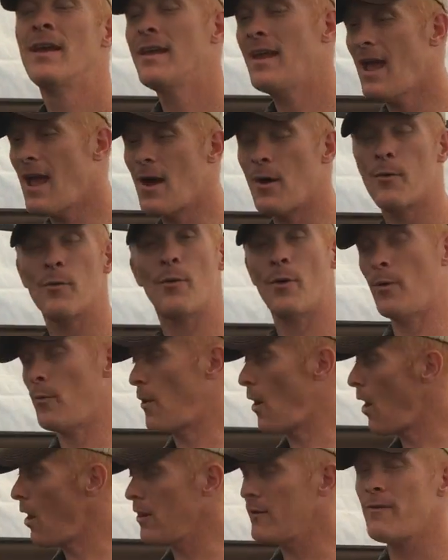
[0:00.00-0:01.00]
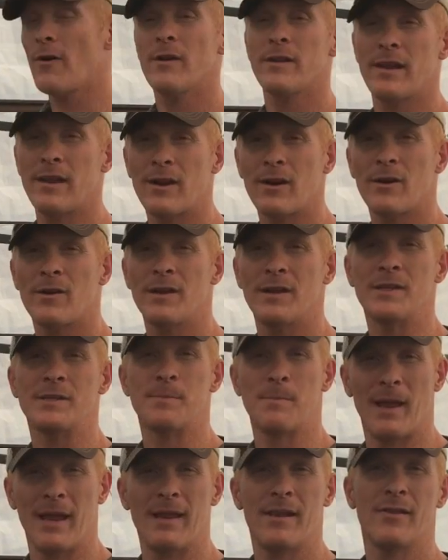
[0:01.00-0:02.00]
yeah, well, all of our gear is
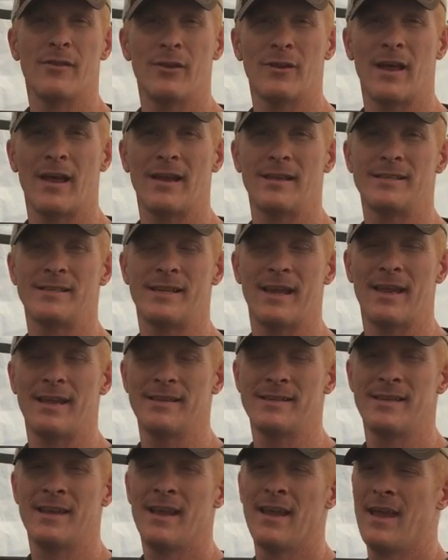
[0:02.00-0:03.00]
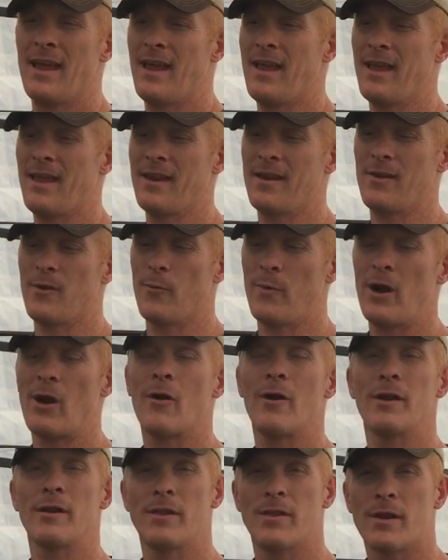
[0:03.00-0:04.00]
made in the United States, and we
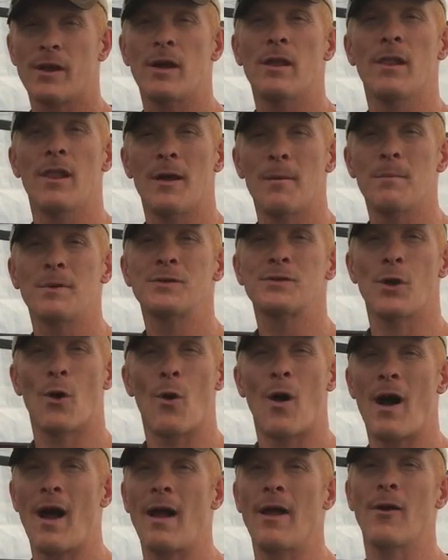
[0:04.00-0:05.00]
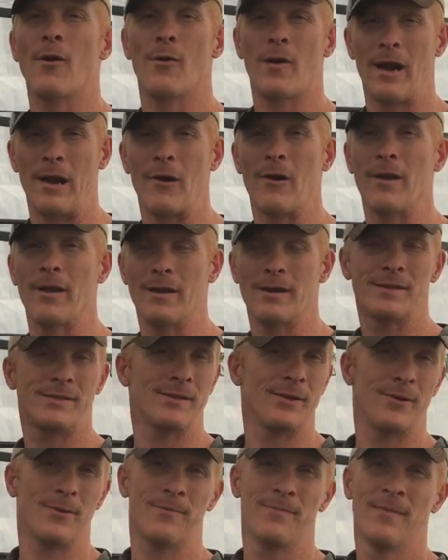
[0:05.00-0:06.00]
are in the Columbus, Ohio area.
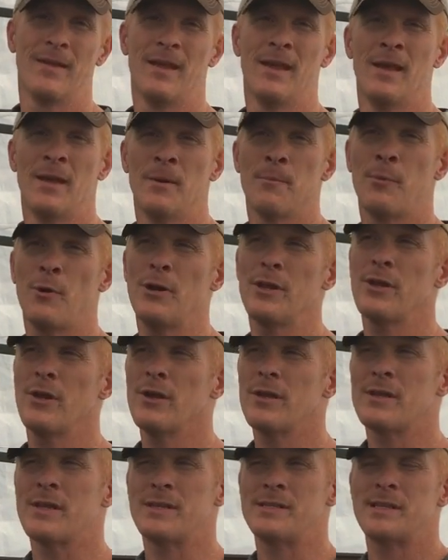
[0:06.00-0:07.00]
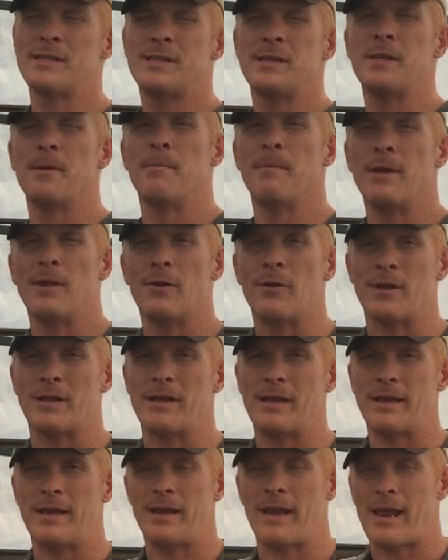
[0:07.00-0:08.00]
So pretty good, because it's in the middle.
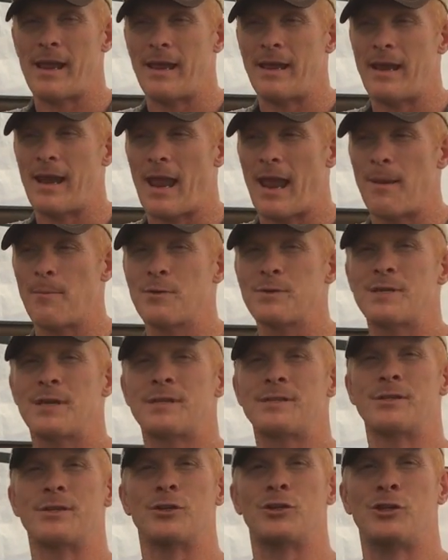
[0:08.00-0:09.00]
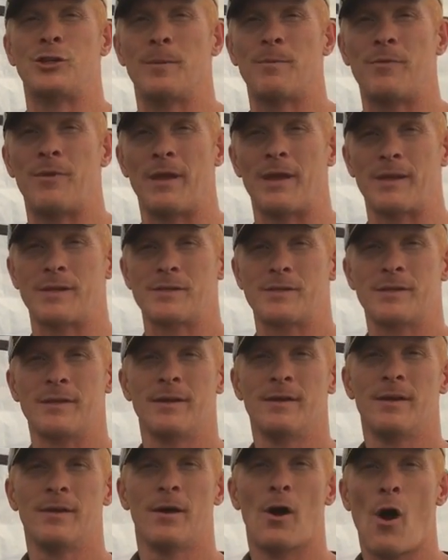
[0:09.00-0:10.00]
It enables us to ship things
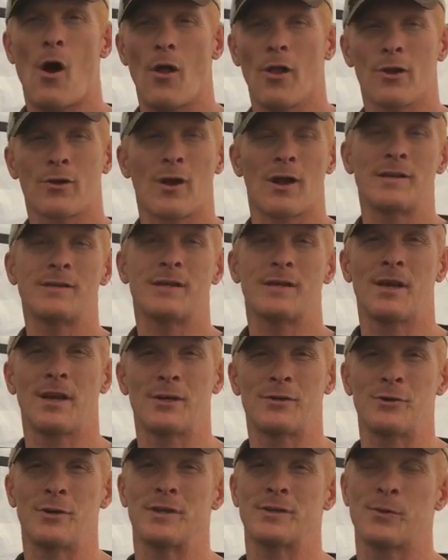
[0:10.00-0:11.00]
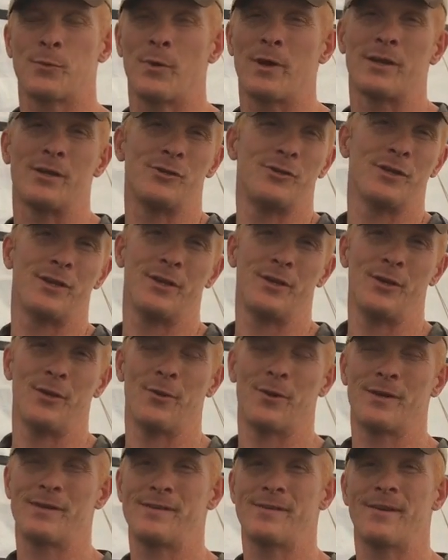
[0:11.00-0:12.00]
all across the country as quick as you can
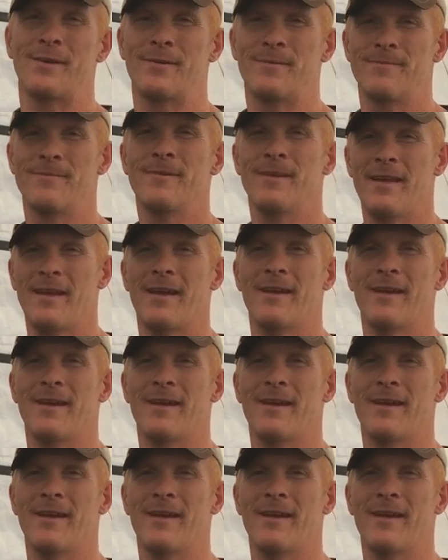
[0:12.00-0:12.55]
do it. So yeah.